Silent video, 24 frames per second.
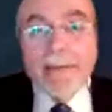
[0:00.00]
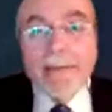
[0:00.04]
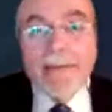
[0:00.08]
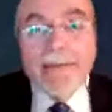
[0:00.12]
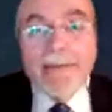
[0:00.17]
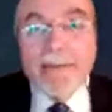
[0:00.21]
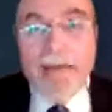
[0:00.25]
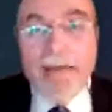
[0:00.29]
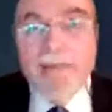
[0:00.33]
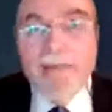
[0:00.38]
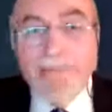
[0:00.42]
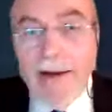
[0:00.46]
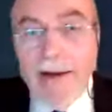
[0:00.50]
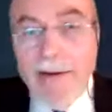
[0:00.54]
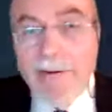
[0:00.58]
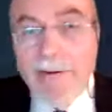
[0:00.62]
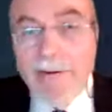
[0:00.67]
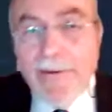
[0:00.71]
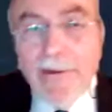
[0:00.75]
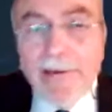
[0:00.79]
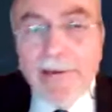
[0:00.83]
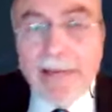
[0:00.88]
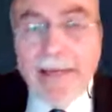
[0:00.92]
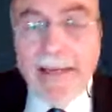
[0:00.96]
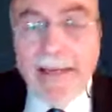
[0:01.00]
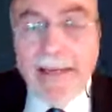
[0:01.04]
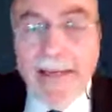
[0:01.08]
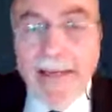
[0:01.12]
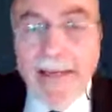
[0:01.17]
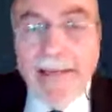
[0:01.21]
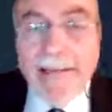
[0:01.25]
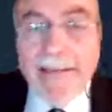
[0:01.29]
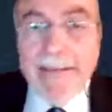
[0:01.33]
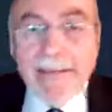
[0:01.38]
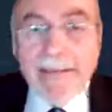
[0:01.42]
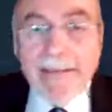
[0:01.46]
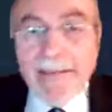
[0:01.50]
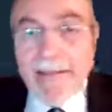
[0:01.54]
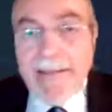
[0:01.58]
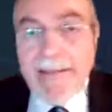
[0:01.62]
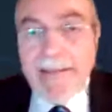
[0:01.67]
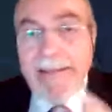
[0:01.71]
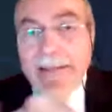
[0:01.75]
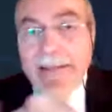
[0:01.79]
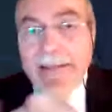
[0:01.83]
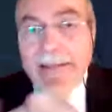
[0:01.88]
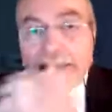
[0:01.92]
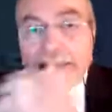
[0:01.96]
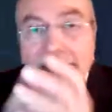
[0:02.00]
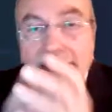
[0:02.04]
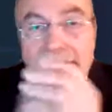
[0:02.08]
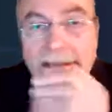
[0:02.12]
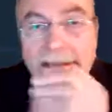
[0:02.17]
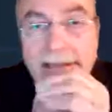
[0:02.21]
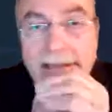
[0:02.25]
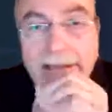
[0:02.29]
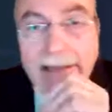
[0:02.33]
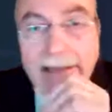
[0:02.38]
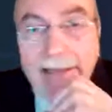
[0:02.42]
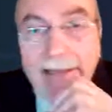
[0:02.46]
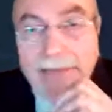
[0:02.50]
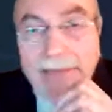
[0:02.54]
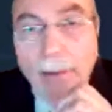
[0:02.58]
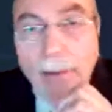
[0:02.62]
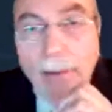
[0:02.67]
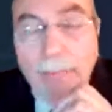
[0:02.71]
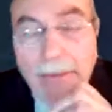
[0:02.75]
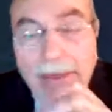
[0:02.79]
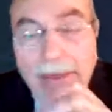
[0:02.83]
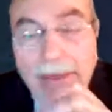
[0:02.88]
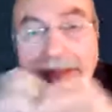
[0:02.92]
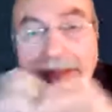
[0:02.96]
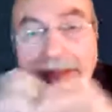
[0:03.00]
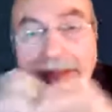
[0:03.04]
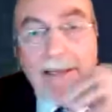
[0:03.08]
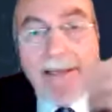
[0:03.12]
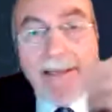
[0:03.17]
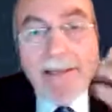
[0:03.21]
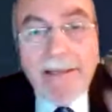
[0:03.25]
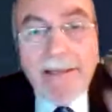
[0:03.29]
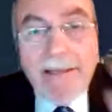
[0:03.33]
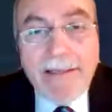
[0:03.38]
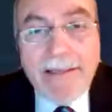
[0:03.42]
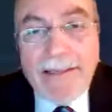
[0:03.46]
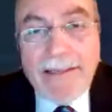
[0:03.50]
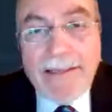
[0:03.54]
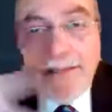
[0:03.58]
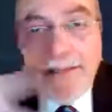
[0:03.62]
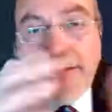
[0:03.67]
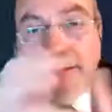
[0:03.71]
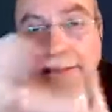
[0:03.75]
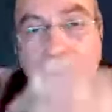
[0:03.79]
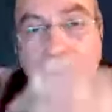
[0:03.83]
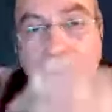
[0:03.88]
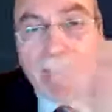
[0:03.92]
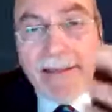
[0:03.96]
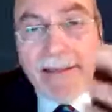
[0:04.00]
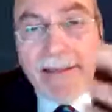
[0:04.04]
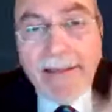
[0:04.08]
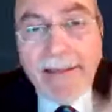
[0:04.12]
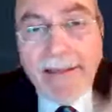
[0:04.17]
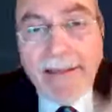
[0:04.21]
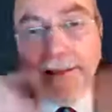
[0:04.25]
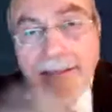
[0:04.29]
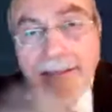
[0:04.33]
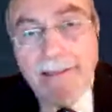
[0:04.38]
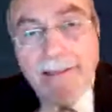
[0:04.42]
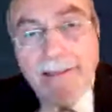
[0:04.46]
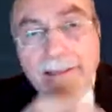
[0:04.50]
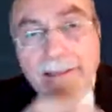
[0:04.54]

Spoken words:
Staph aureus and the atopic skin, this is a